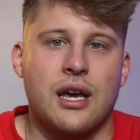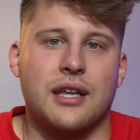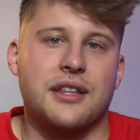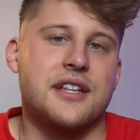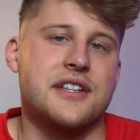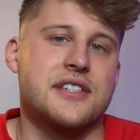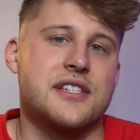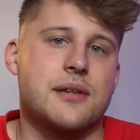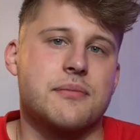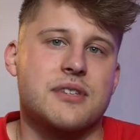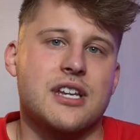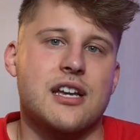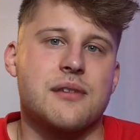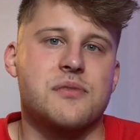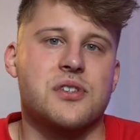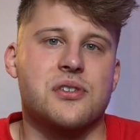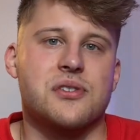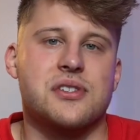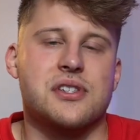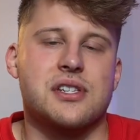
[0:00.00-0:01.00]
And then sometimes
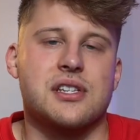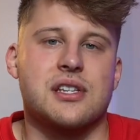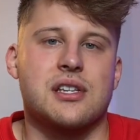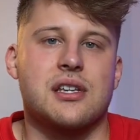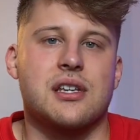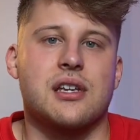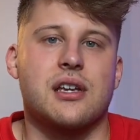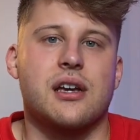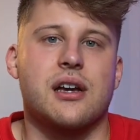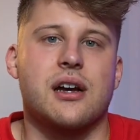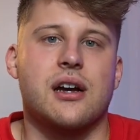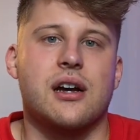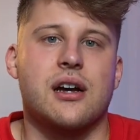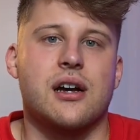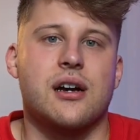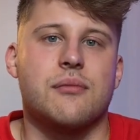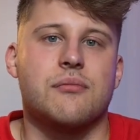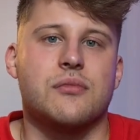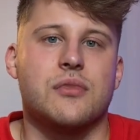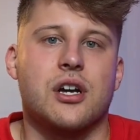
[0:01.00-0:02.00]
you'll see
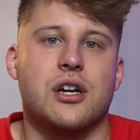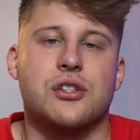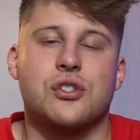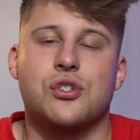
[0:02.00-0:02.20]
a